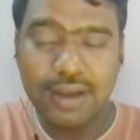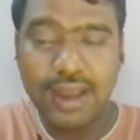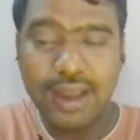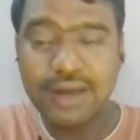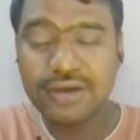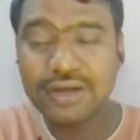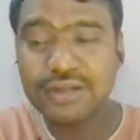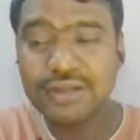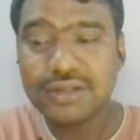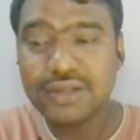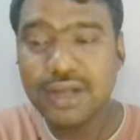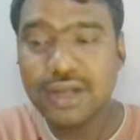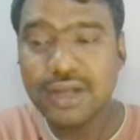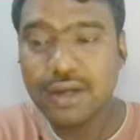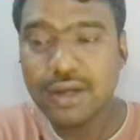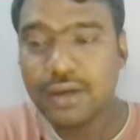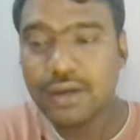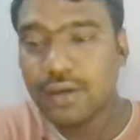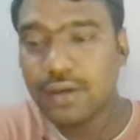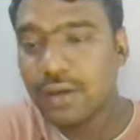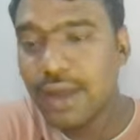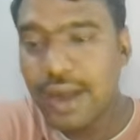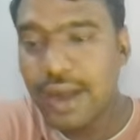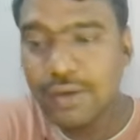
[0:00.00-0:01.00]
enter the
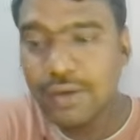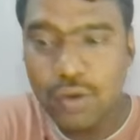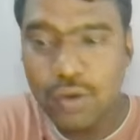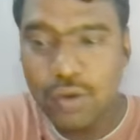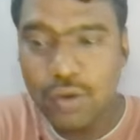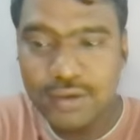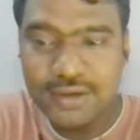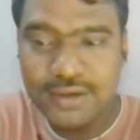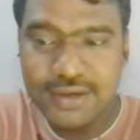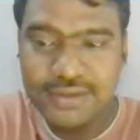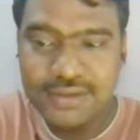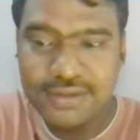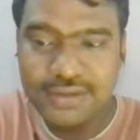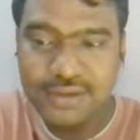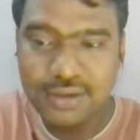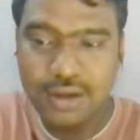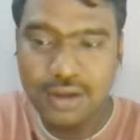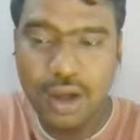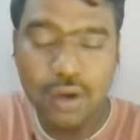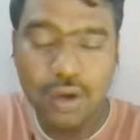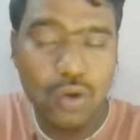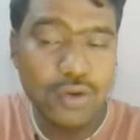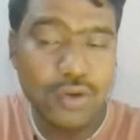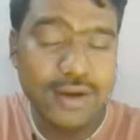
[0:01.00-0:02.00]
headquarters
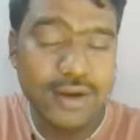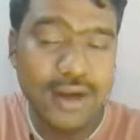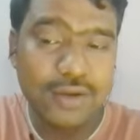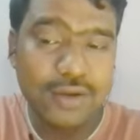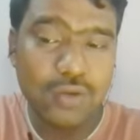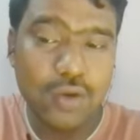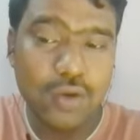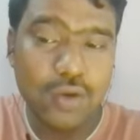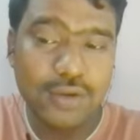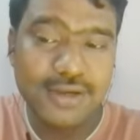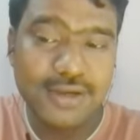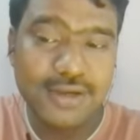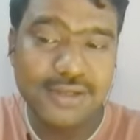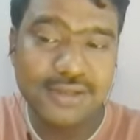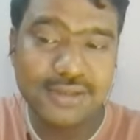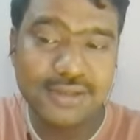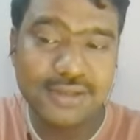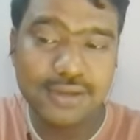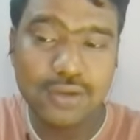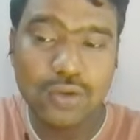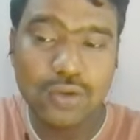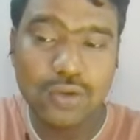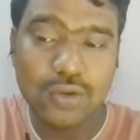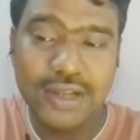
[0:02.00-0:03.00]
upon
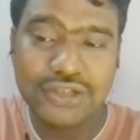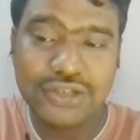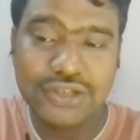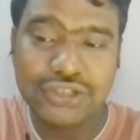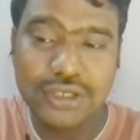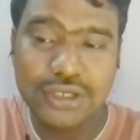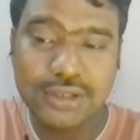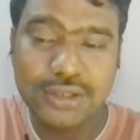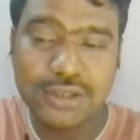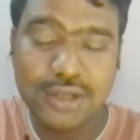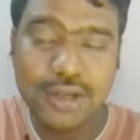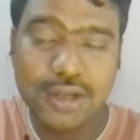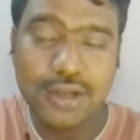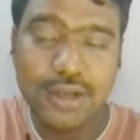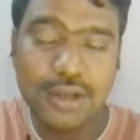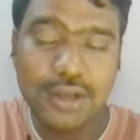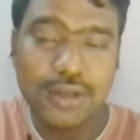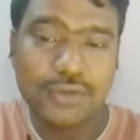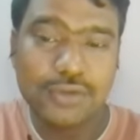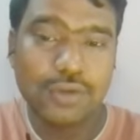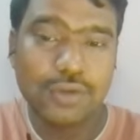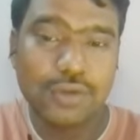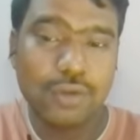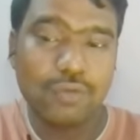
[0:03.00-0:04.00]
headquarters location.
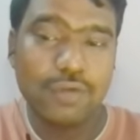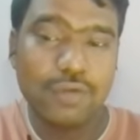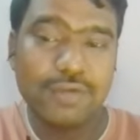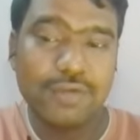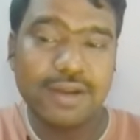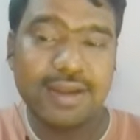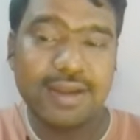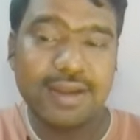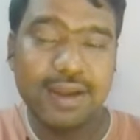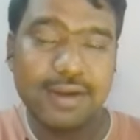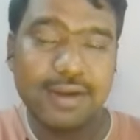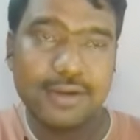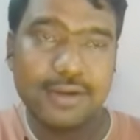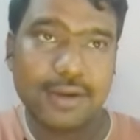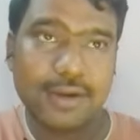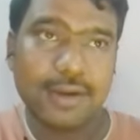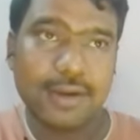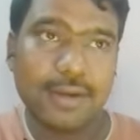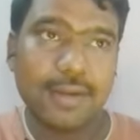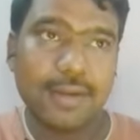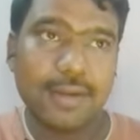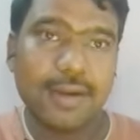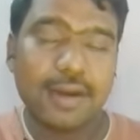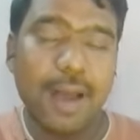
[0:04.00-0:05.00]
So we will get
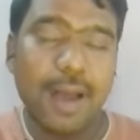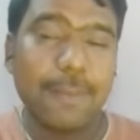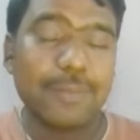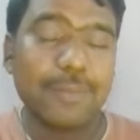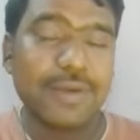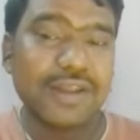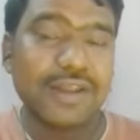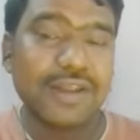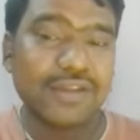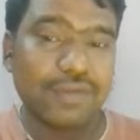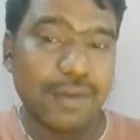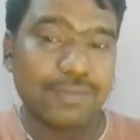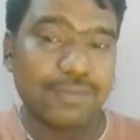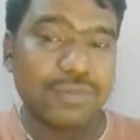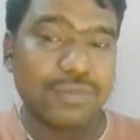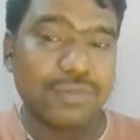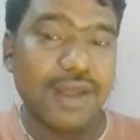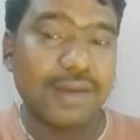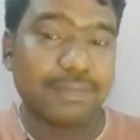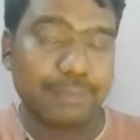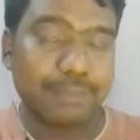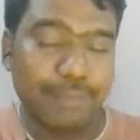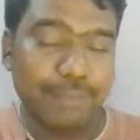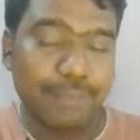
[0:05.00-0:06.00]
companies from
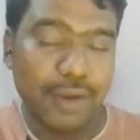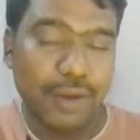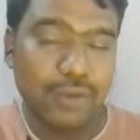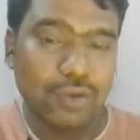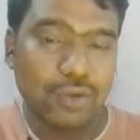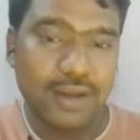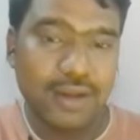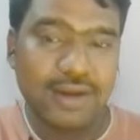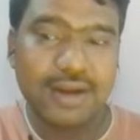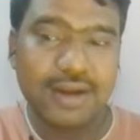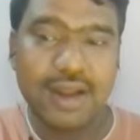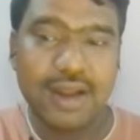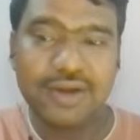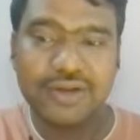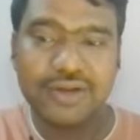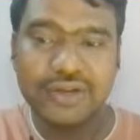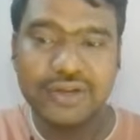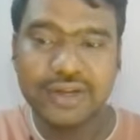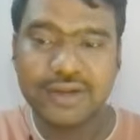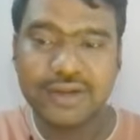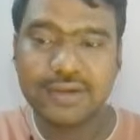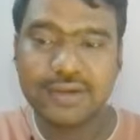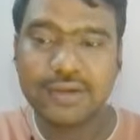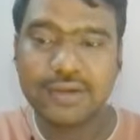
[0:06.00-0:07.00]
that particular
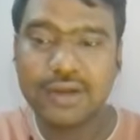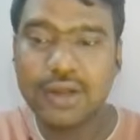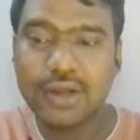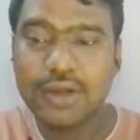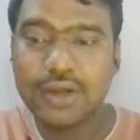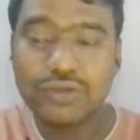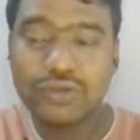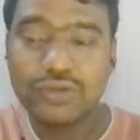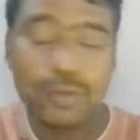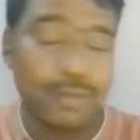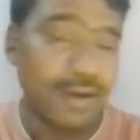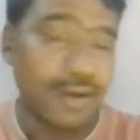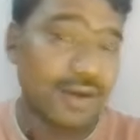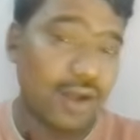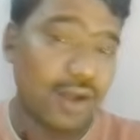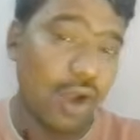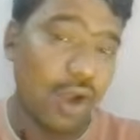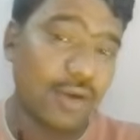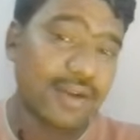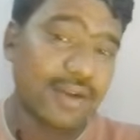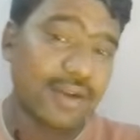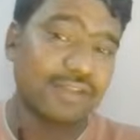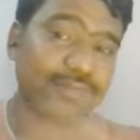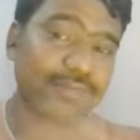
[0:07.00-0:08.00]
country. So, but
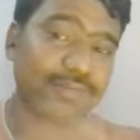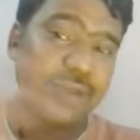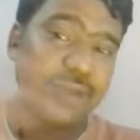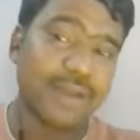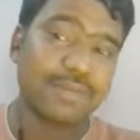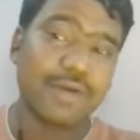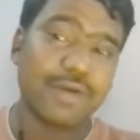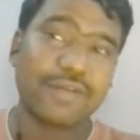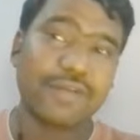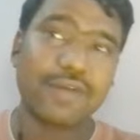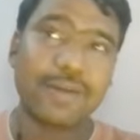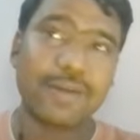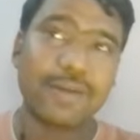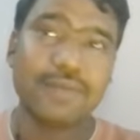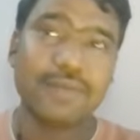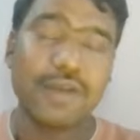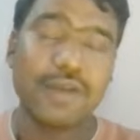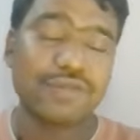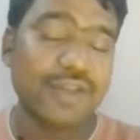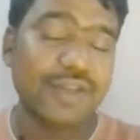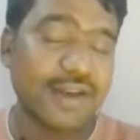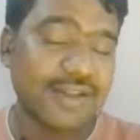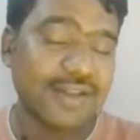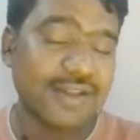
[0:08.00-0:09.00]
contacts might be from,
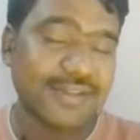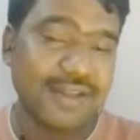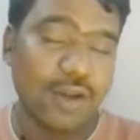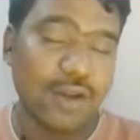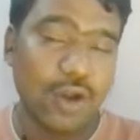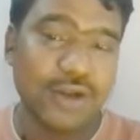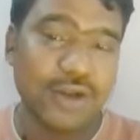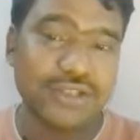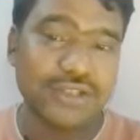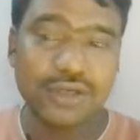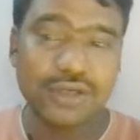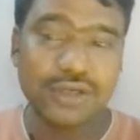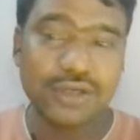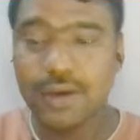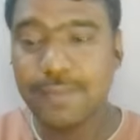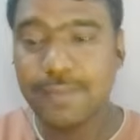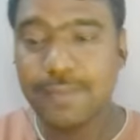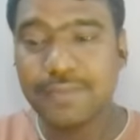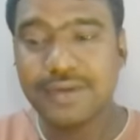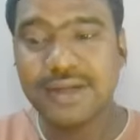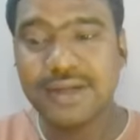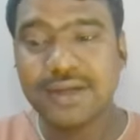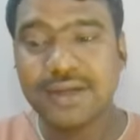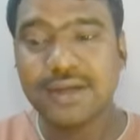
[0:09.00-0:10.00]
if that is a large
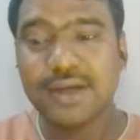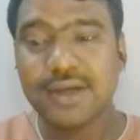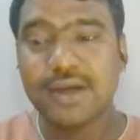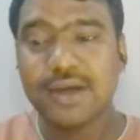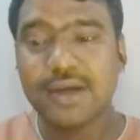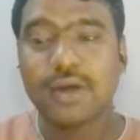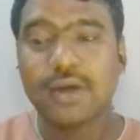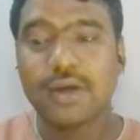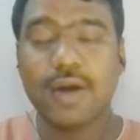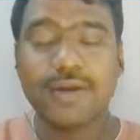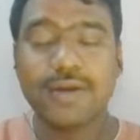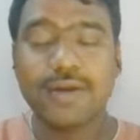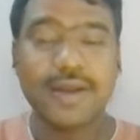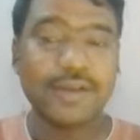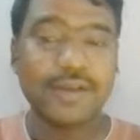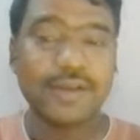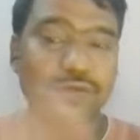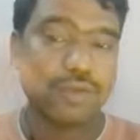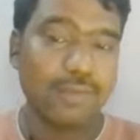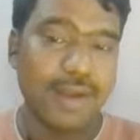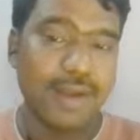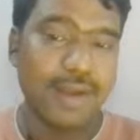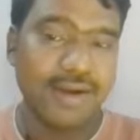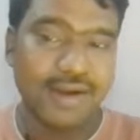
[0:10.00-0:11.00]
company, contacts
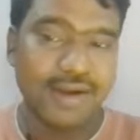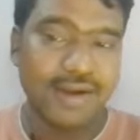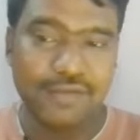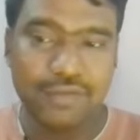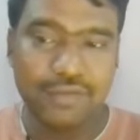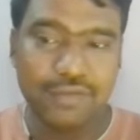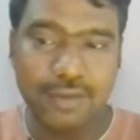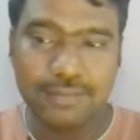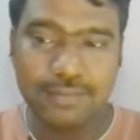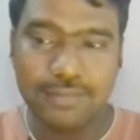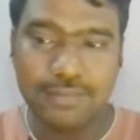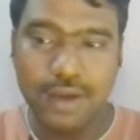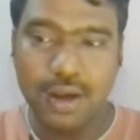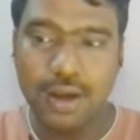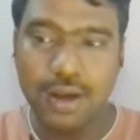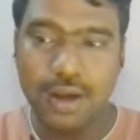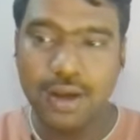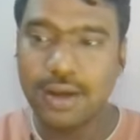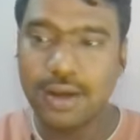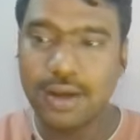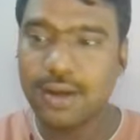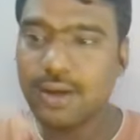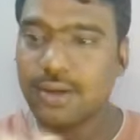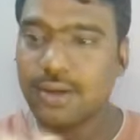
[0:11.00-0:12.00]
we might get from
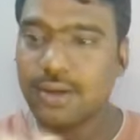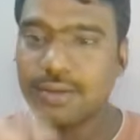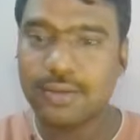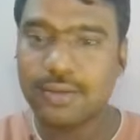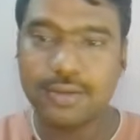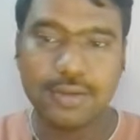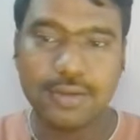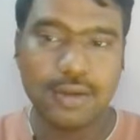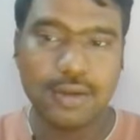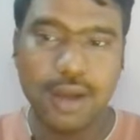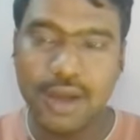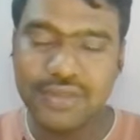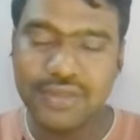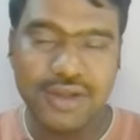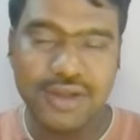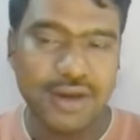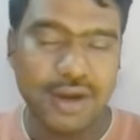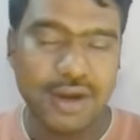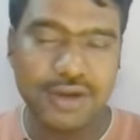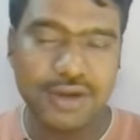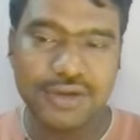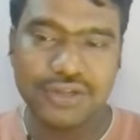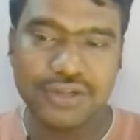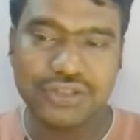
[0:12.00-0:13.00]
other
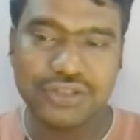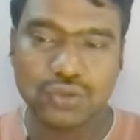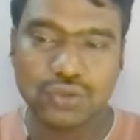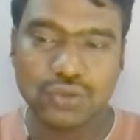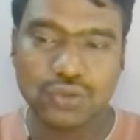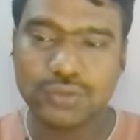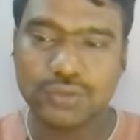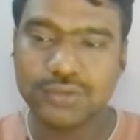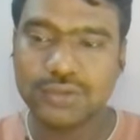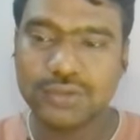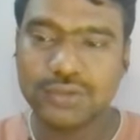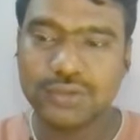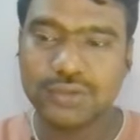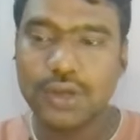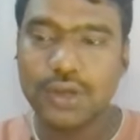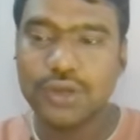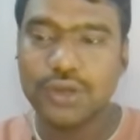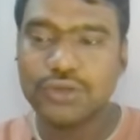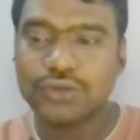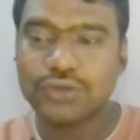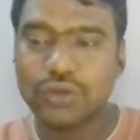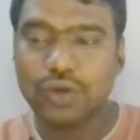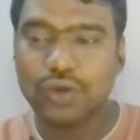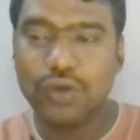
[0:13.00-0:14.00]
countries too.
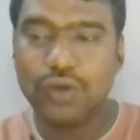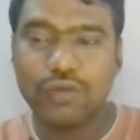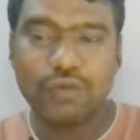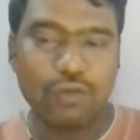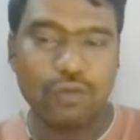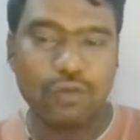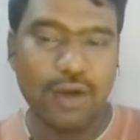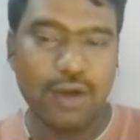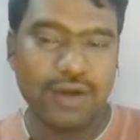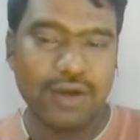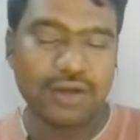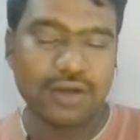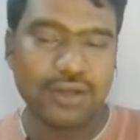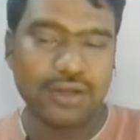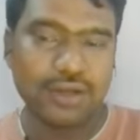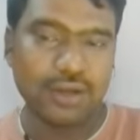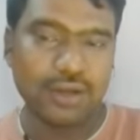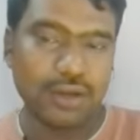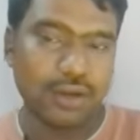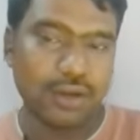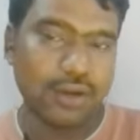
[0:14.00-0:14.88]
So if you want